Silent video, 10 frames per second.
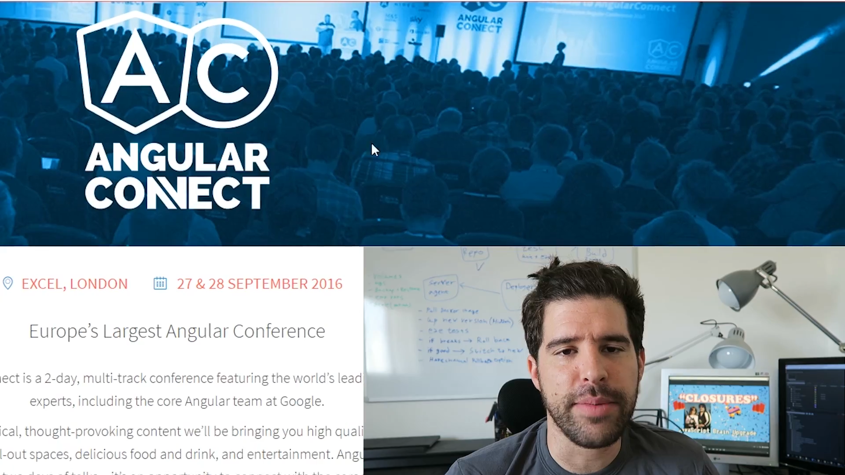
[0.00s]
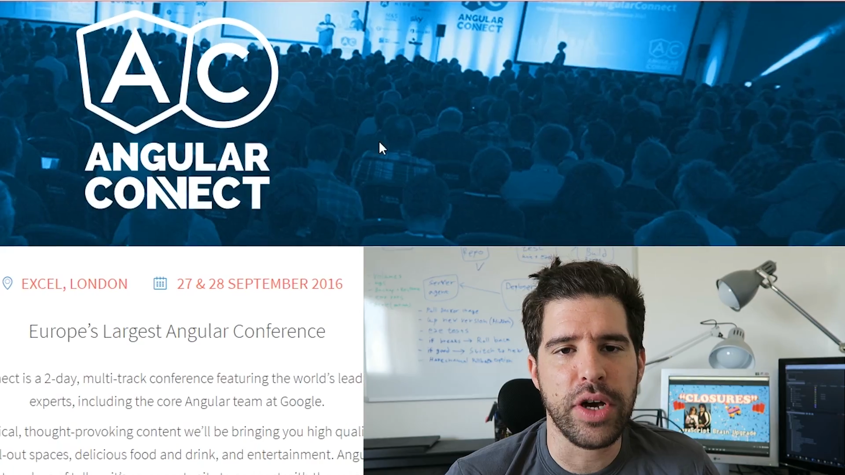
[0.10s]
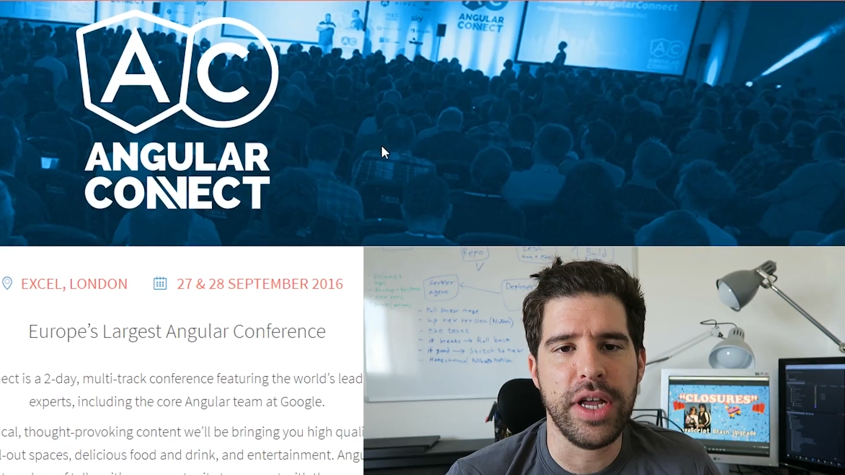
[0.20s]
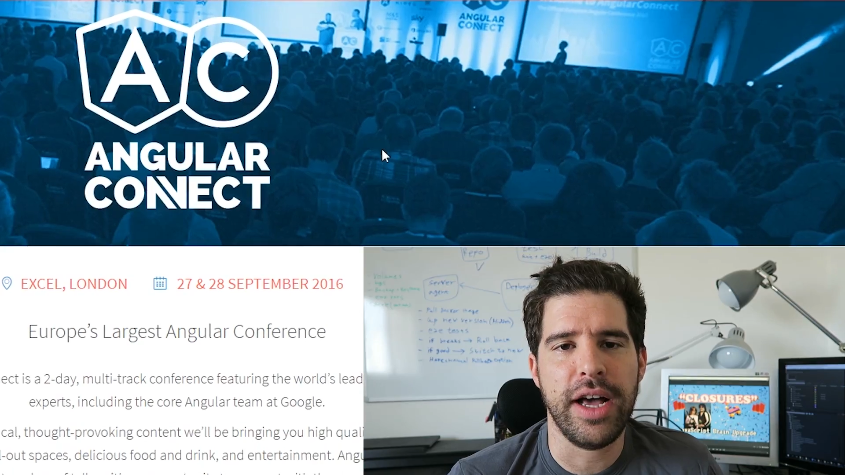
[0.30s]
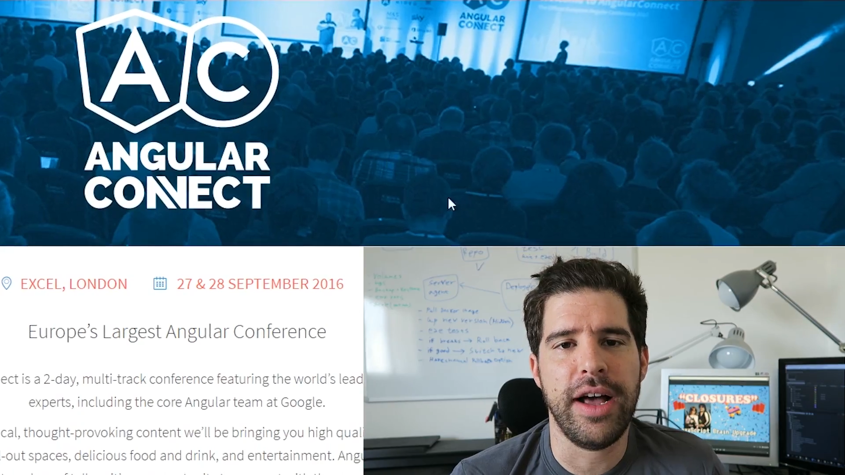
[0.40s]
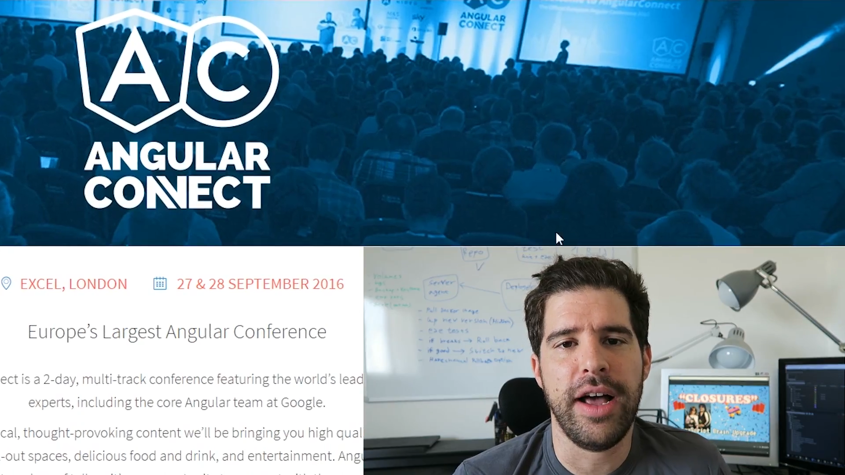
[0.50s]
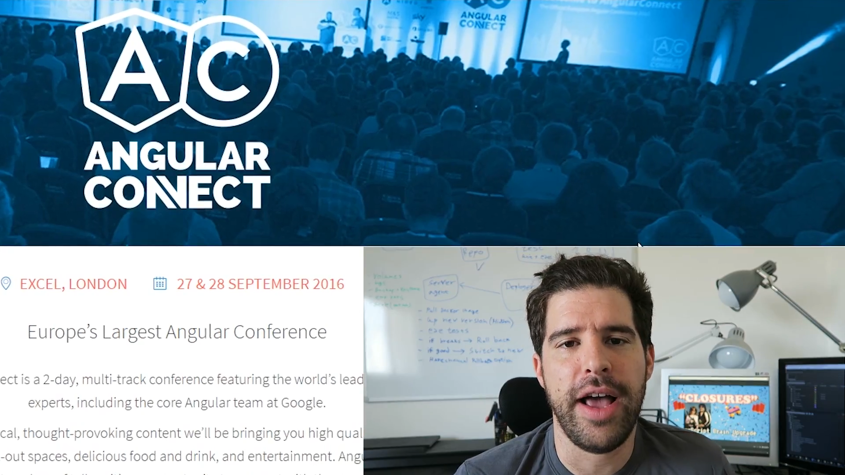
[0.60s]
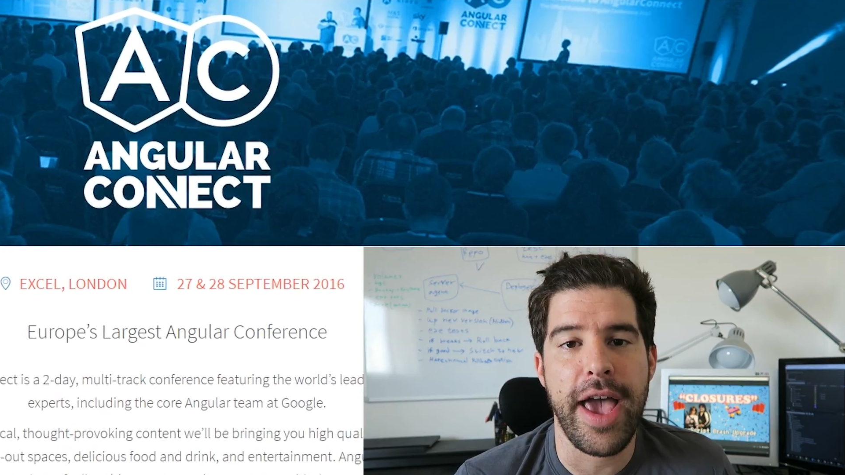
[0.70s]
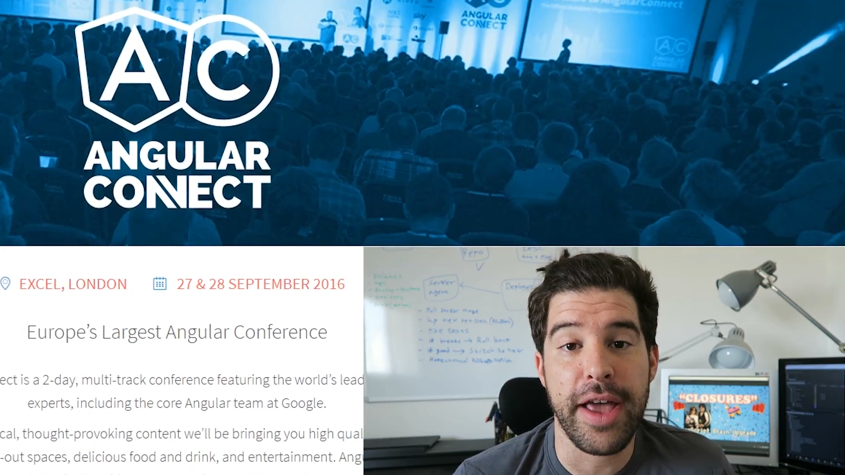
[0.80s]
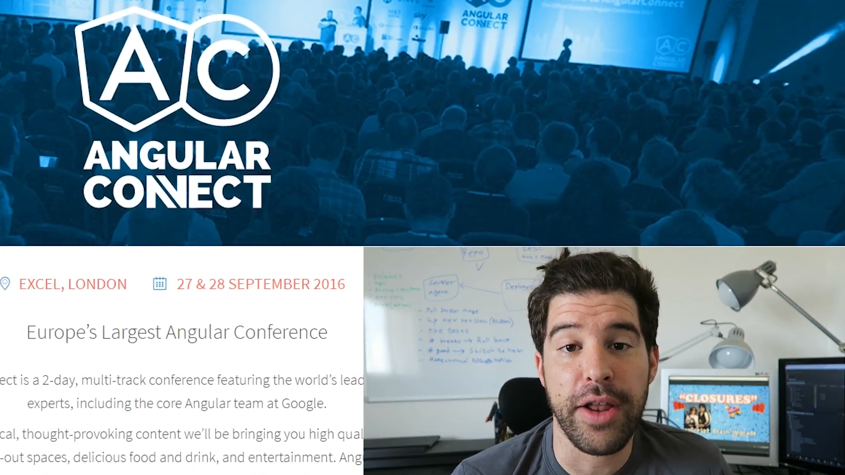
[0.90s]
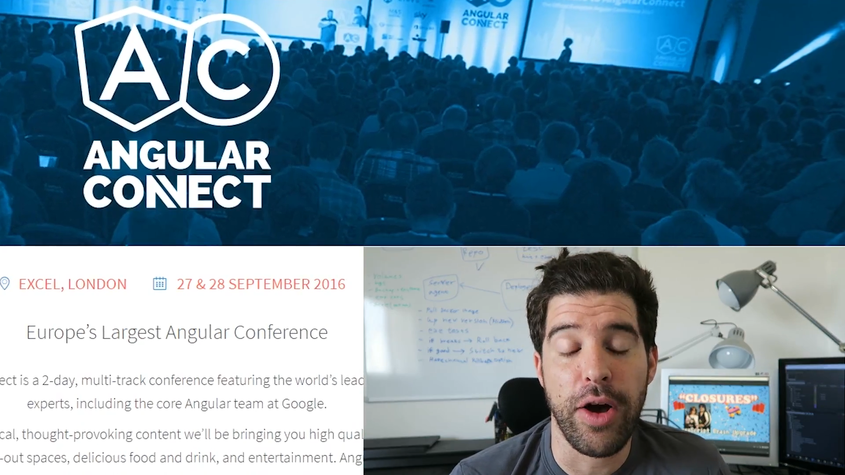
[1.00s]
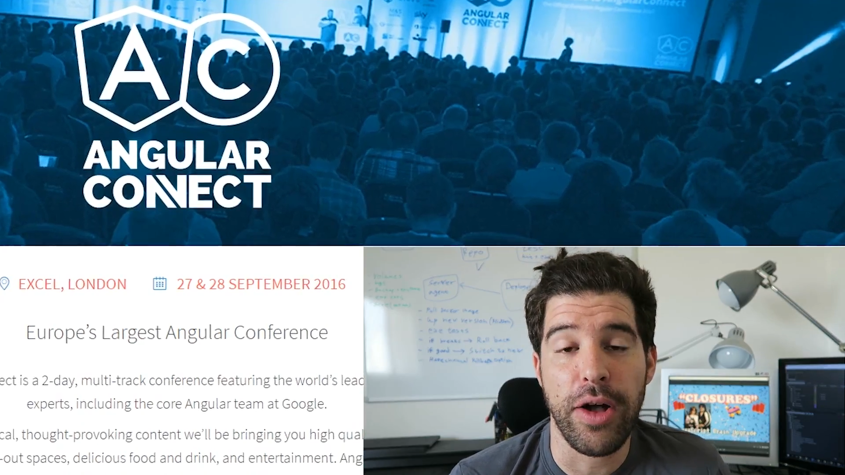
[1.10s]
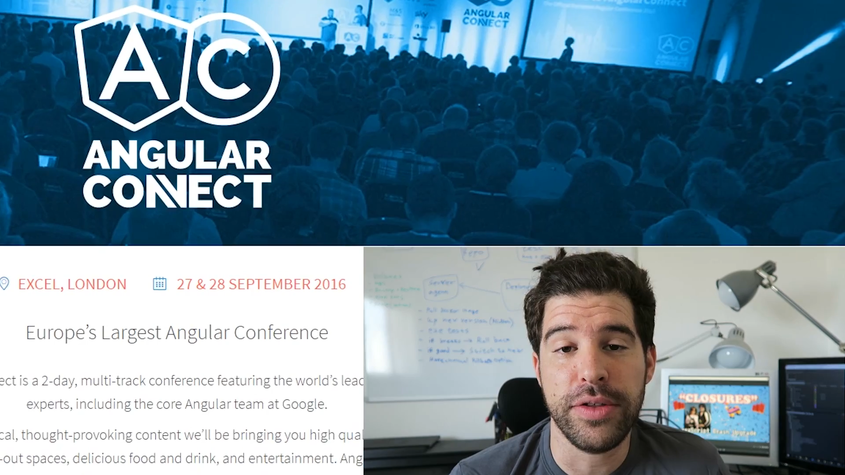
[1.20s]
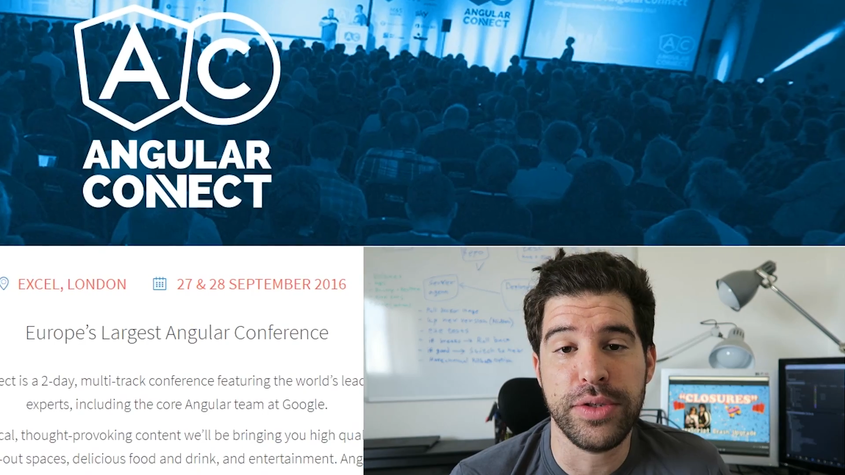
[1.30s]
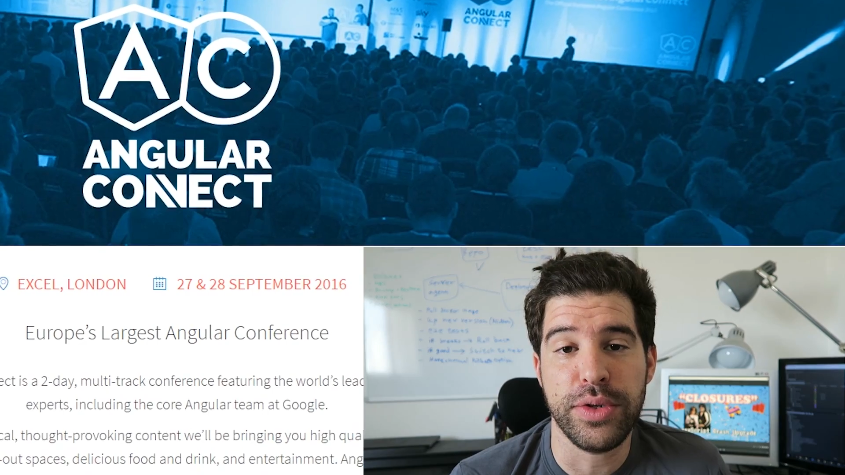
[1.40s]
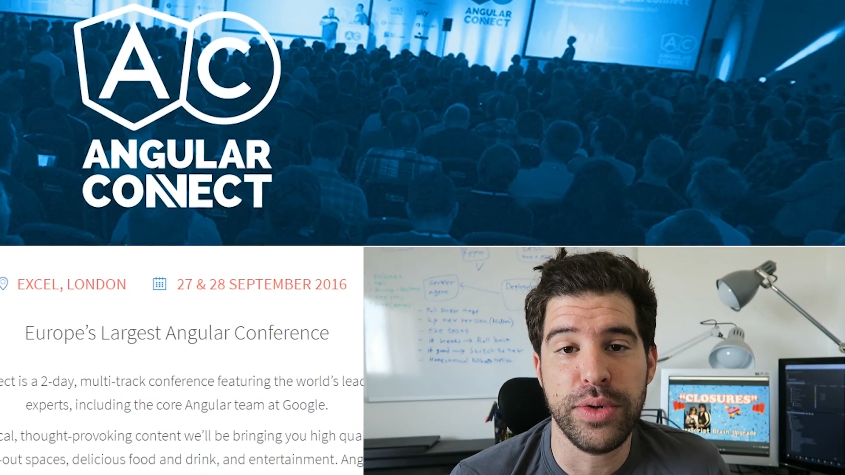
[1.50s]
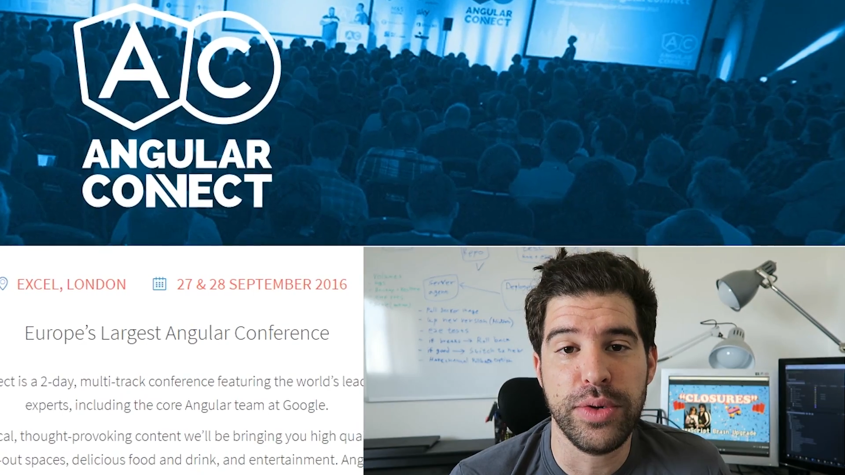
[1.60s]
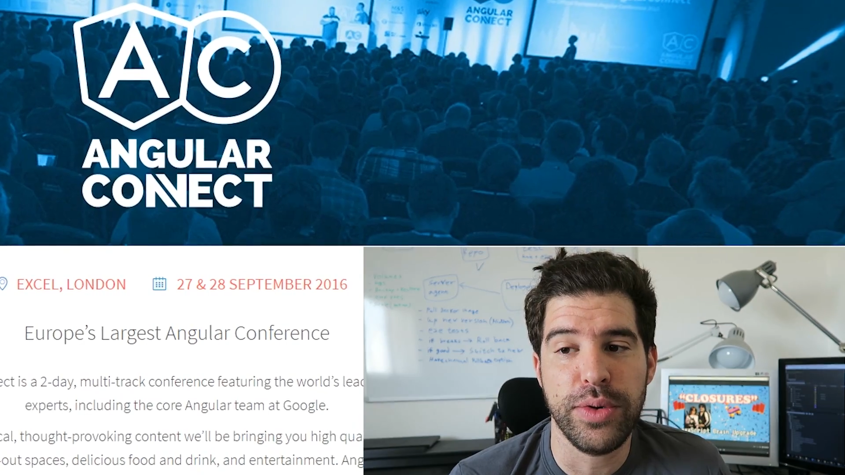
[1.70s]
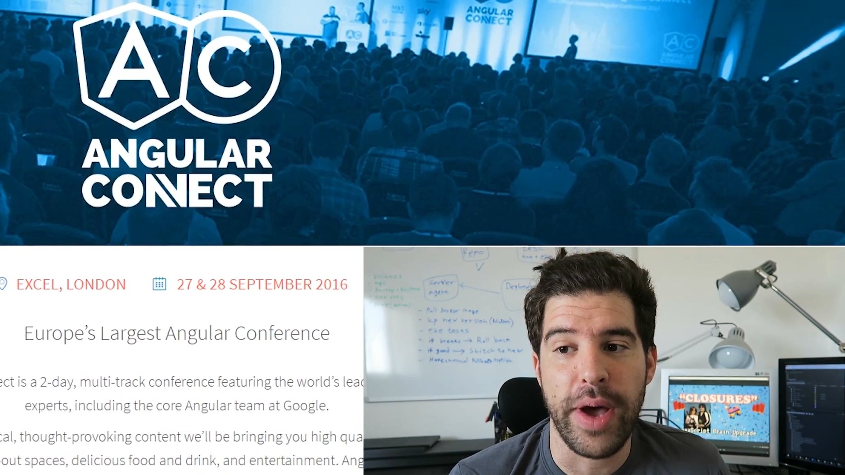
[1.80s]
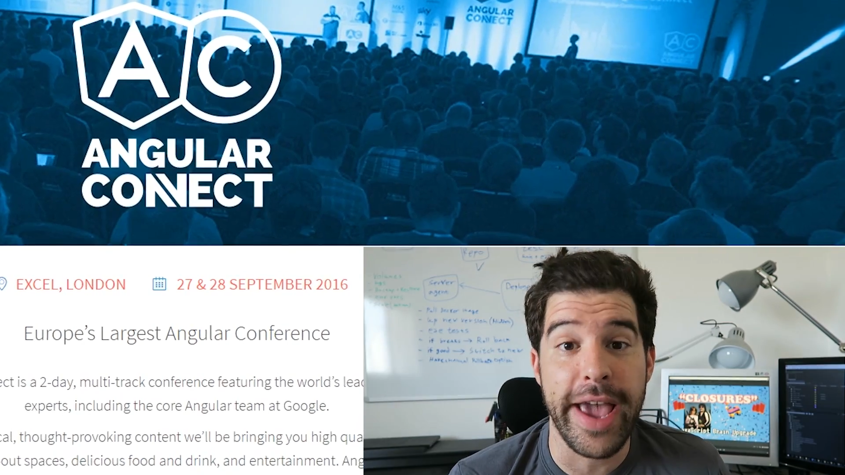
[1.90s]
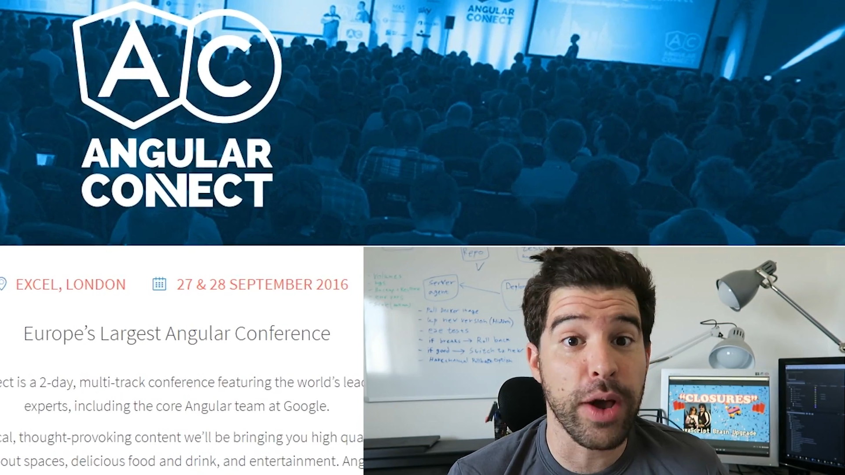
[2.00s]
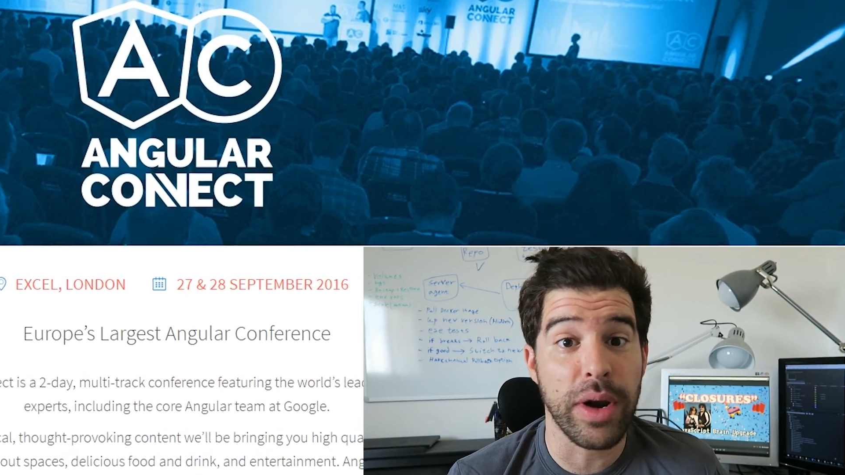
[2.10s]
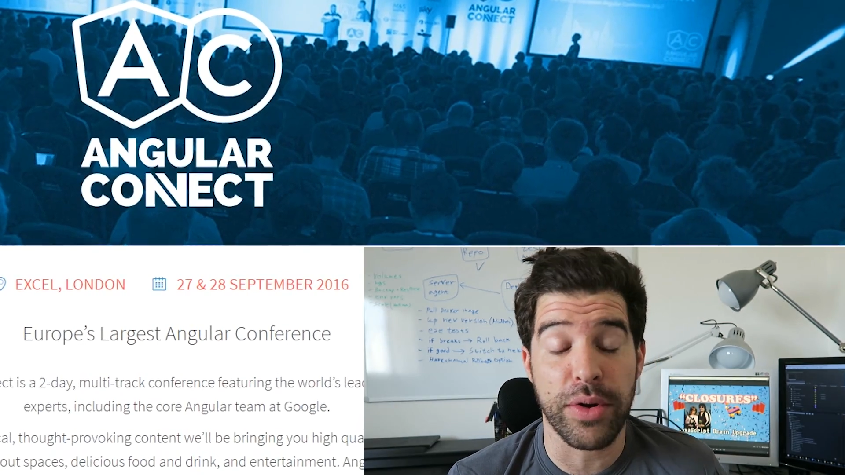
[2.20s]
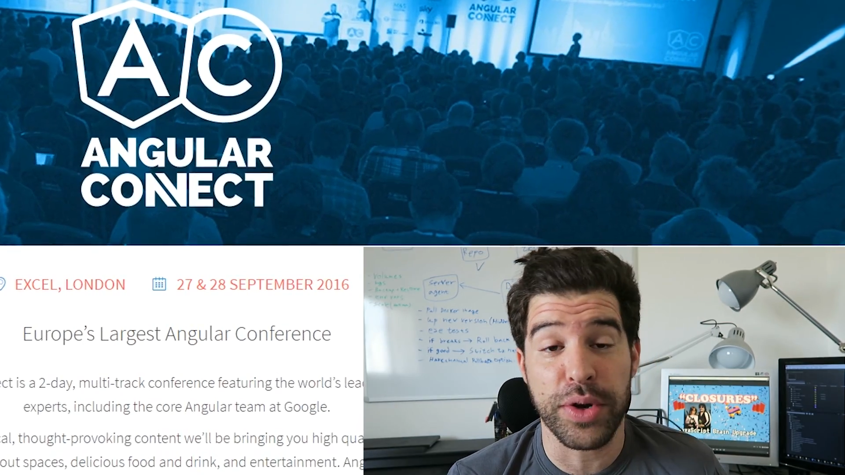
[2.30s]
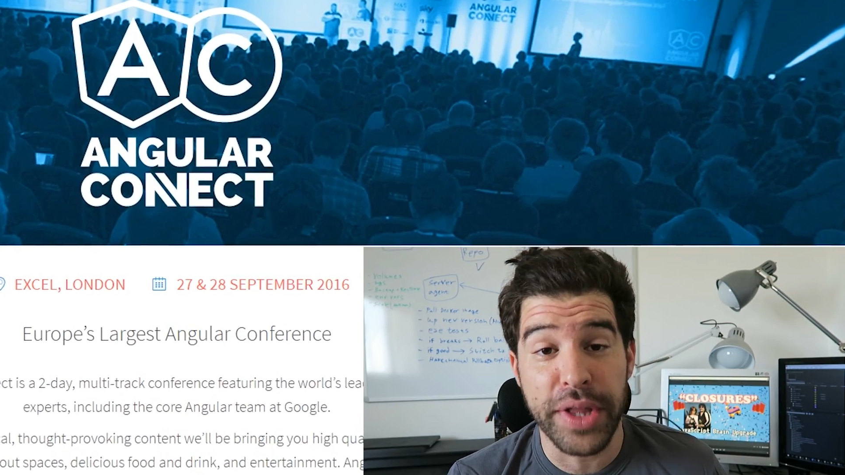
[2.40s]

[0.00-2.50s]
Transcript: I'm gonna head on to Angular